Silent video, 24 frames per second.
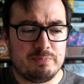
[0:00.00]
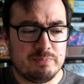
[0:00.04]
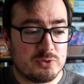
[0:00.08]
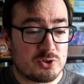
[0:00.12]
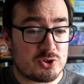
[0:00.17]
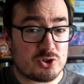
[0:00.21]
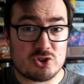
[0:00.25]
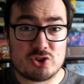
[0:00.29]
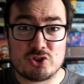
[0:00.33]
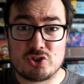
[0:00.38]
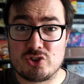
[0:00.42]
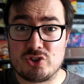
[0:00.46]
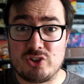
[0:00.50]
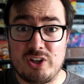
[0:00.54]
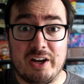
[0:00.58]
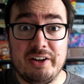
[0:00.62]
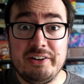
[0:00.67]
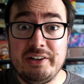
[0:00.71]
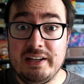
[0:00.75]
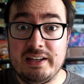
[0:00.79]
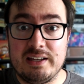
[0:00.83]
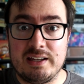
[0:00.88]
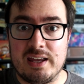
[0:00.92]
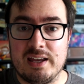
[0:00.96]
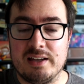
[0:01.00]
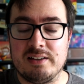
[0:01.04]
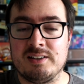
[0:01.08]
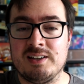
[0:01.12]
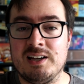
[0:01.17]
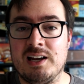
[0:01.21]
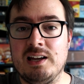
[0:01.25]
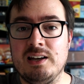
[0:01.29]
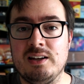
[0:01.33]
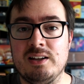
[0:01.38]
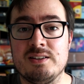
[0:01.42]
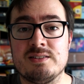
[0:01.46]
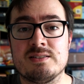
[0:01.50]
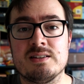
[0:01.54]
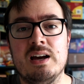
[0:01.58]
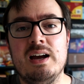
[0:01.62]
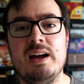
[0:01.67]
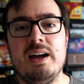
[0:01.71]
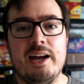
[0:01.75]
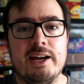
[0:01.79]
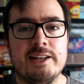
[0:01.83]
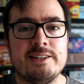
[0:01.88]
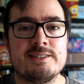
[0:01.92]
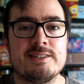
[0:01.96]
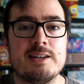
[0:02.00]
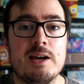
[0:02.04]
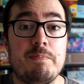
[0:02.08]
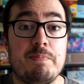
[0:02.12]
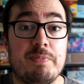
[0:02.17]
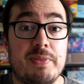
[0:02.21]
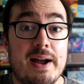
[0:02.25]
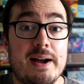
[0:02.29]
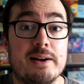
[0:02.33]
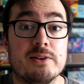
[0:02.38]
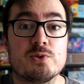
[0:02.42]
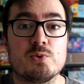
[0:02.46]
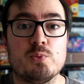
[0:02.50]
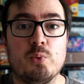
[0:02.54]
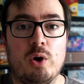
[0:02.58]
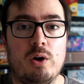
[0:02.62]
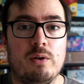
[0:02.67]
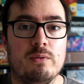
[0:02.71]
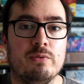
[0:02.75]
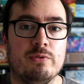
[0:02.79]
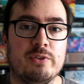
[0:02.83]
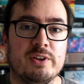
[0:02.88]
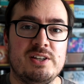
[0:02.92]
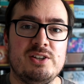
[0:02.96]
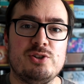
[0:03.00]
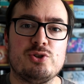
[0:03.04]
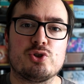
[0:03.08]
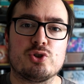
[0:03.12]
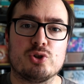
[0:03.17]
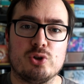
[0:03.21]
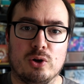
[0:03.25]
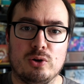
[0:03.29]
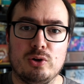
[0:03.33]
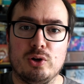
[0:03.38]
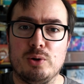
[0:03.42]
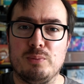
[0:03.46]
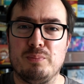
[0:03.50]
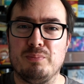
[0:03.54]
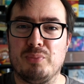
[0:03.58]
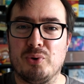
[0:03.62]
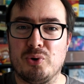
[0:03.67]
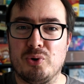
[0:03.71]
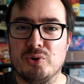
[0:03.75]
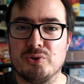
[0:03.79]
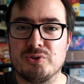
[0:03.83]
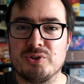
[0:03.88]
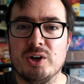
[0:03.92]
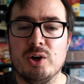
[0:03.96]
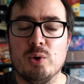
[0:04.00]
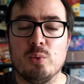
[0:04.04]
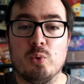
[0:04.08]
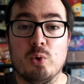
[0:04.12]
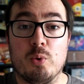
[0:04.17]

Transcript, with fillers: stunning in colours, and said that's what the Scotland board,